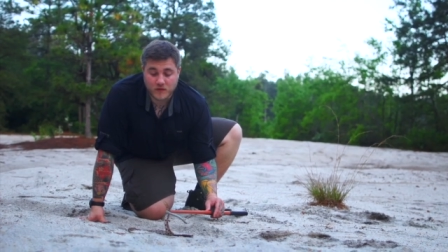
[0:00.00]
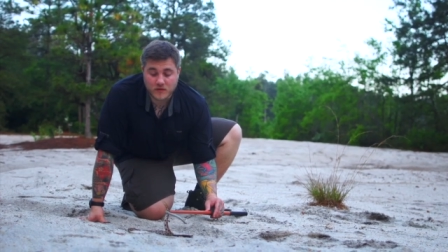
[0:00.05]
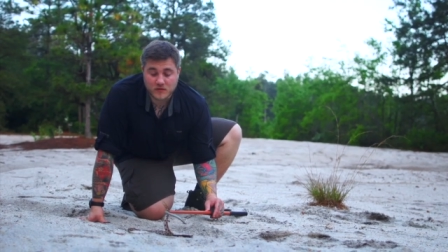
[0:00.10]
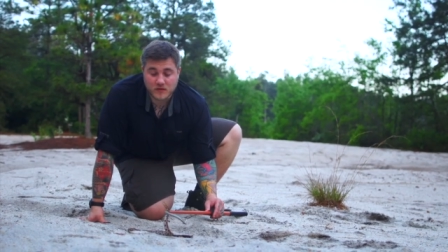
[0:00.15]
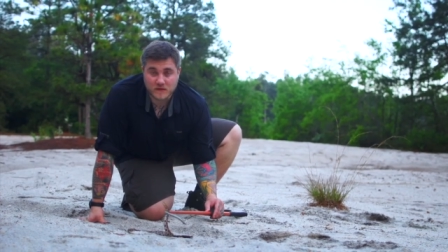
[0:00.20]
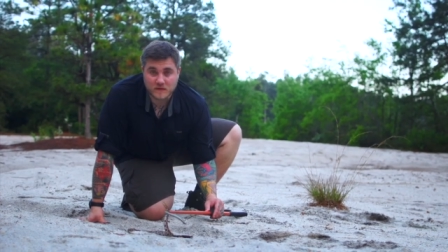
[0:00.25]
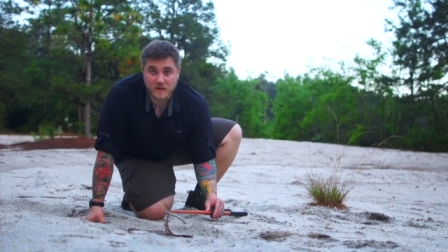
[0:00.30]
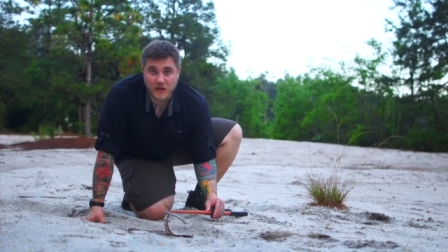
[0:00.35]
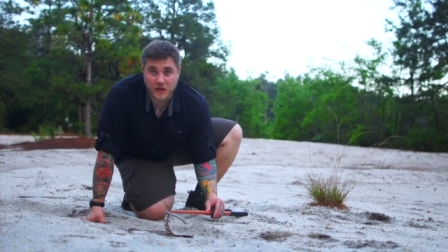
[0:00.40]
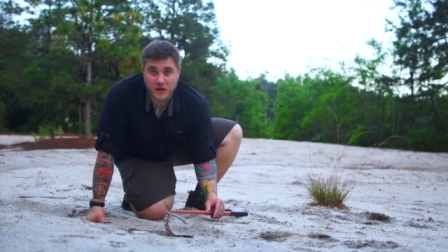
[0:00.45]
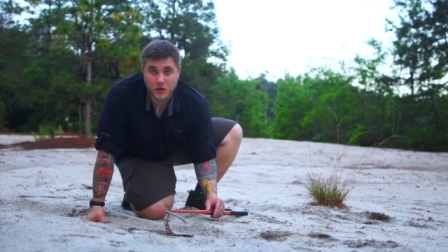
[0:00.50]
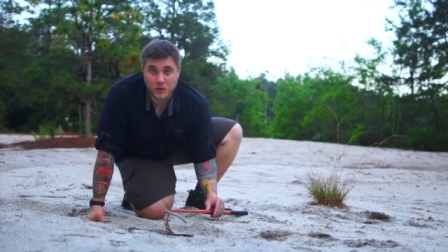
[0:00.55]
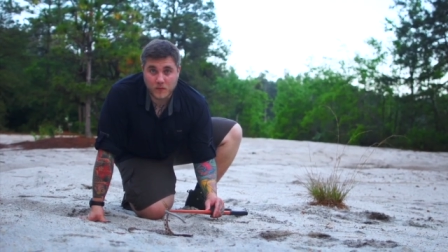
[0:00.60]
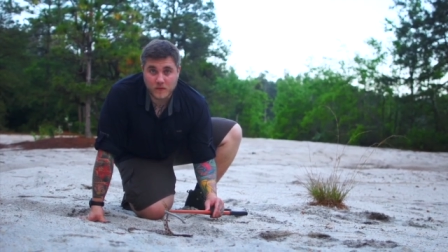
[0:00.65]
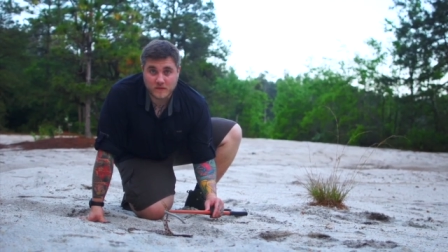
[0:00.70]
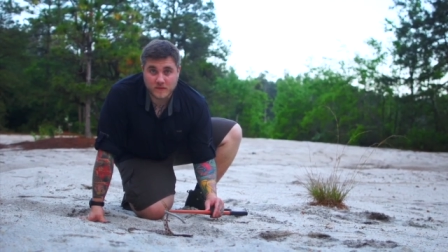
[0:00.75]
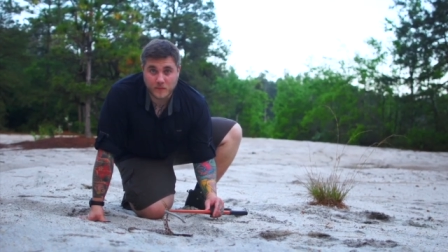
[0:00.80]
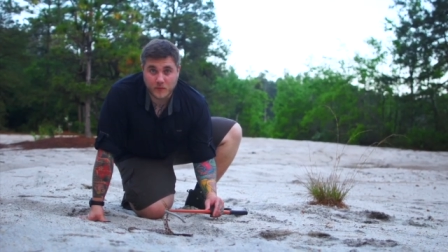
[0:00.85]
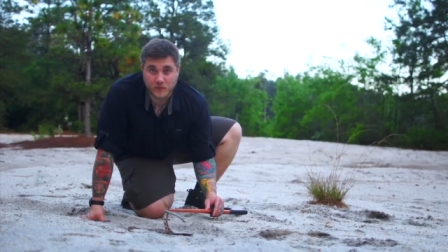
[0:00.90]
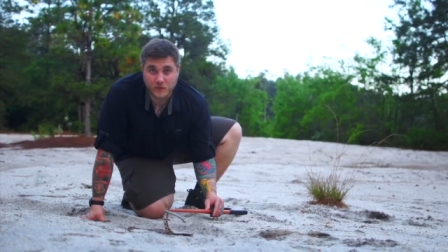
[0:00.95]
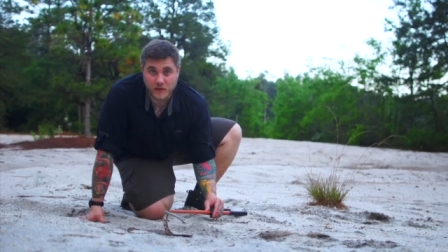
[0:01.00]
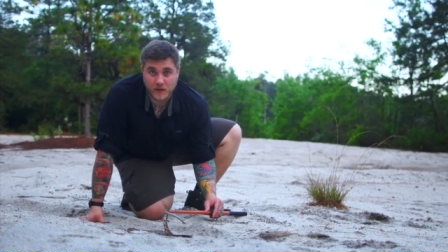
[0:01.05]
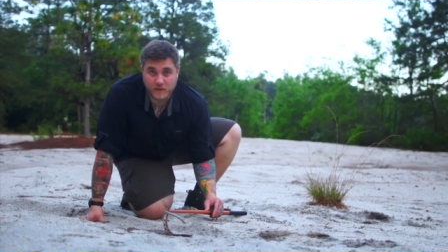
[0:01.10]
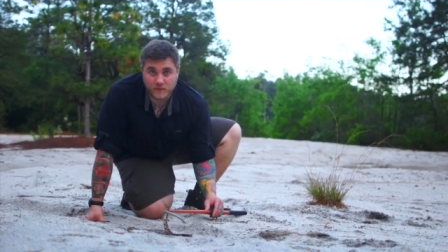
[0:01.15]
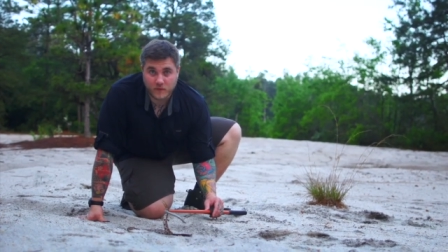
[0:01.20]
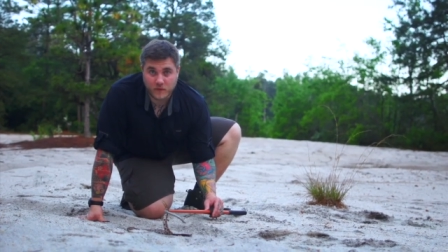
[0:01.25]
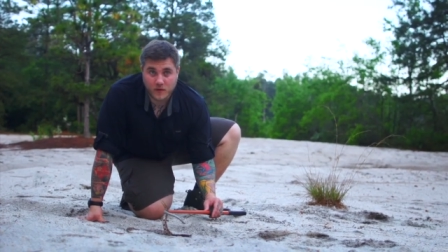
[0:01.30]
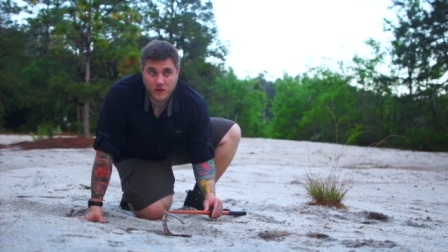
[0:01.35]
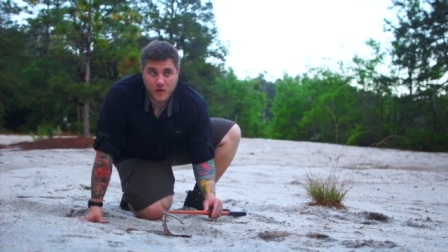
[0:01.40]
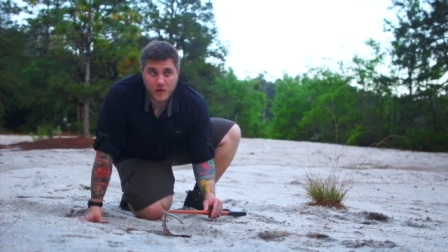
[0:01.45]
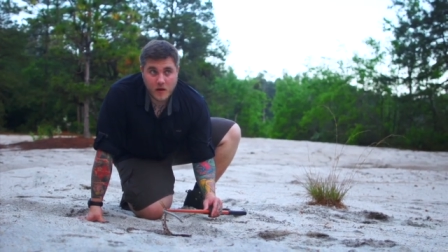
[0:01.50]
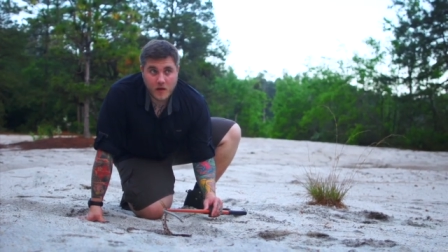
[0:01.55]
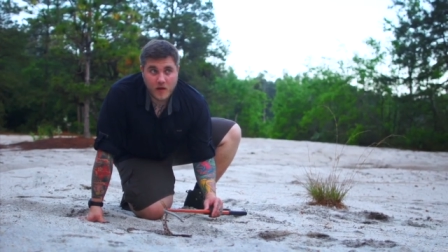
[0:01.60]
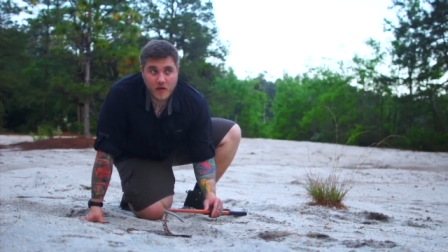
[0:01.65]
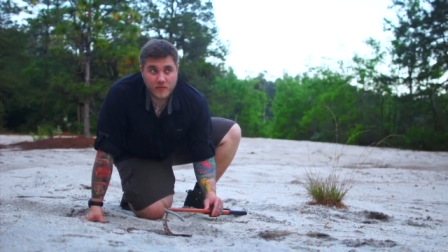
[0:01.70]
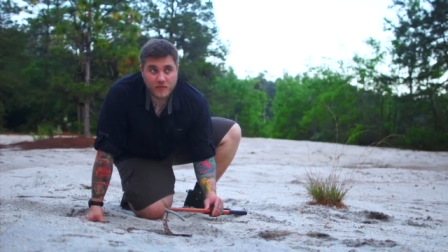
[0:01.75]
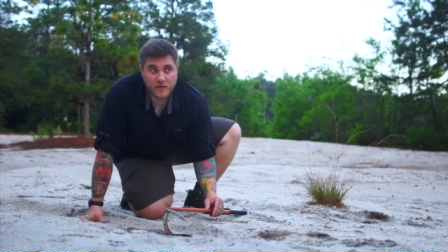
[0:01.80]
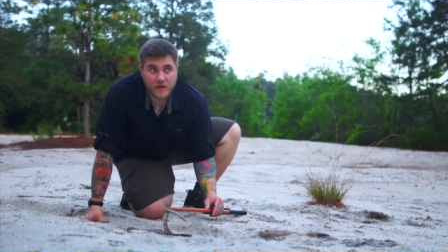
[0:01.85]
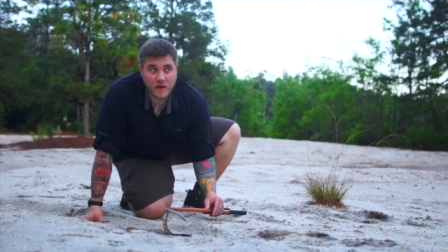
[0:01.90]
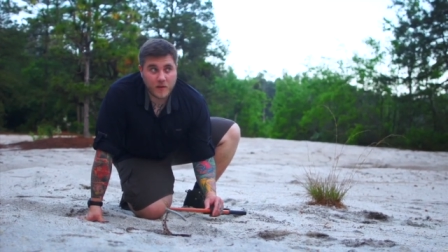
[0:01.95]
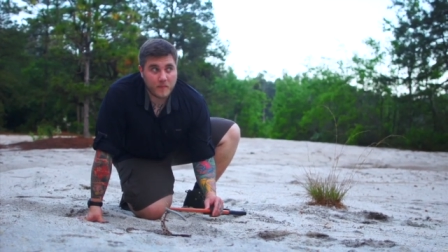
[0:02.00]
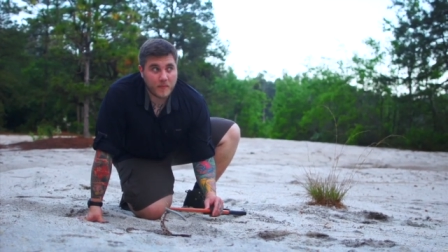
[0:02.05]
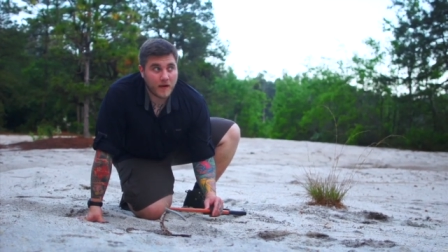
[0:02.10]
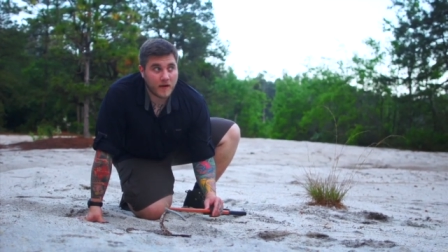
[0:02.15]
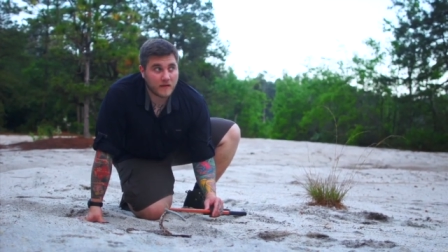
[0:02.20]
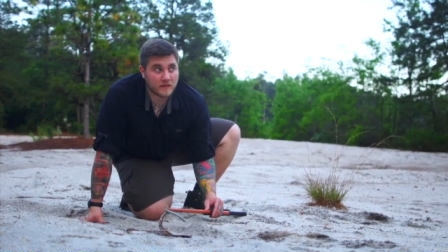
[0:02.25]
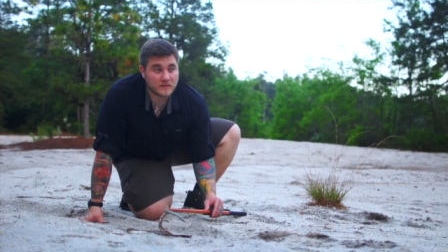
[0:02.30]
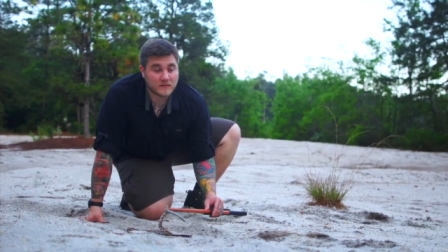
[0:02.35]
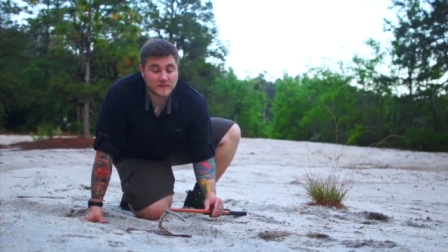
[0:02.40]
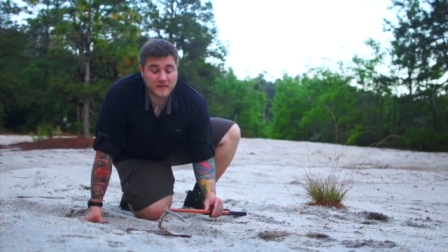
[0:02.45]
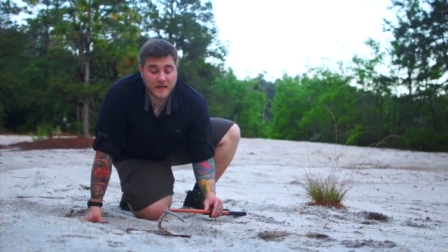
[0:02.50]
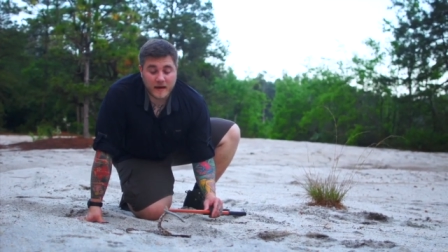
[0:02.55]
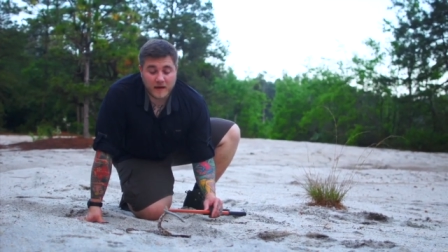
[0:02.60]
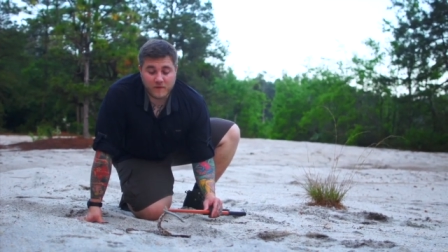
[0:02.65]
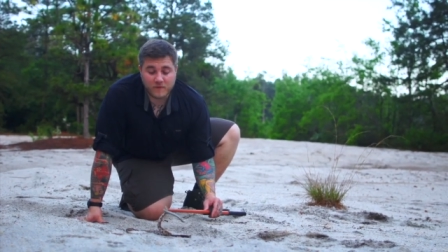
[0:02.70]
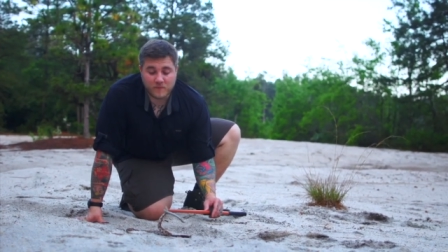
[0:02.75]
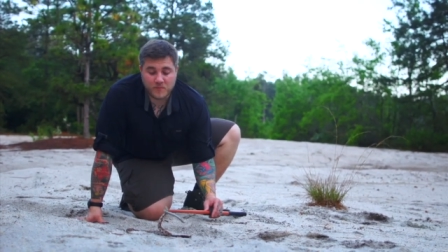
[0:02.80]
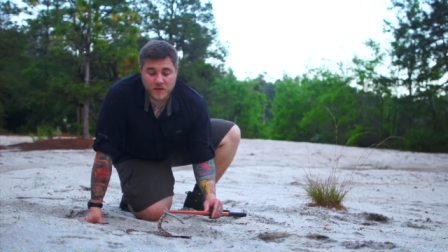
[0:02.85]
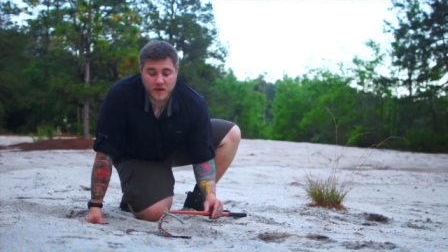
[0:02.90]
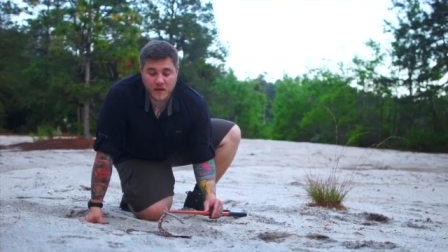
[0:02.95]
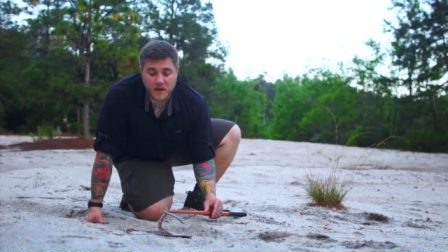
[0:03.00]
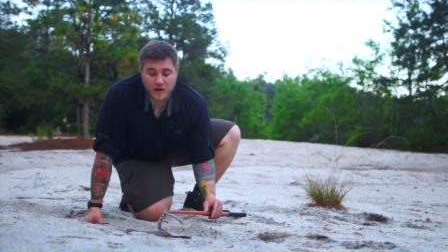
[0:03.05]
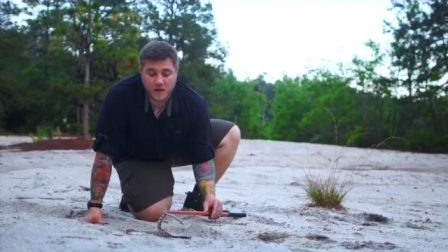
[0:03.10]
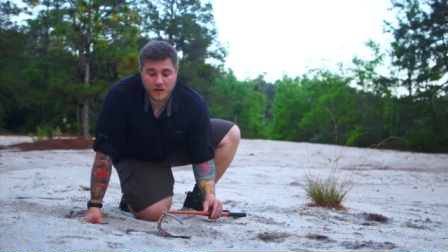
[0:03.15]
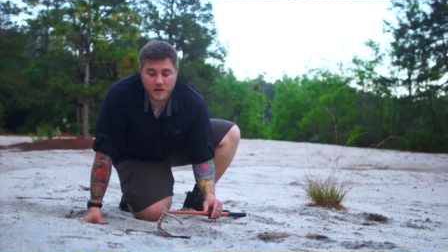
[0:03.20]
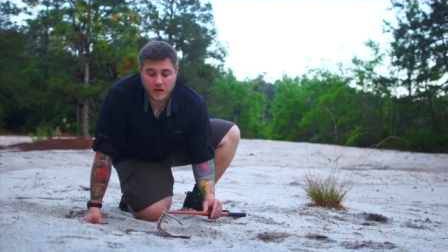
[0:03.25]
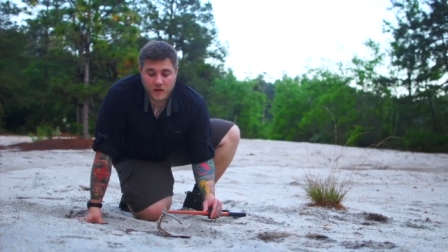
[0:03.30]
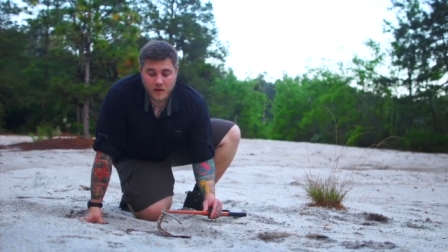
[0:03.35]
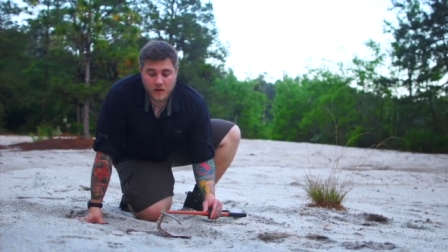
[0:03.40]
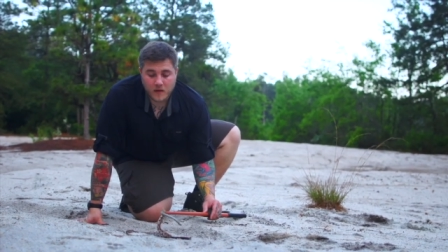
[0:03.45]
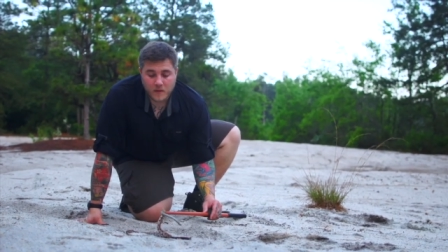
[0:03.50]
And just like you as a believer, think about, instead of being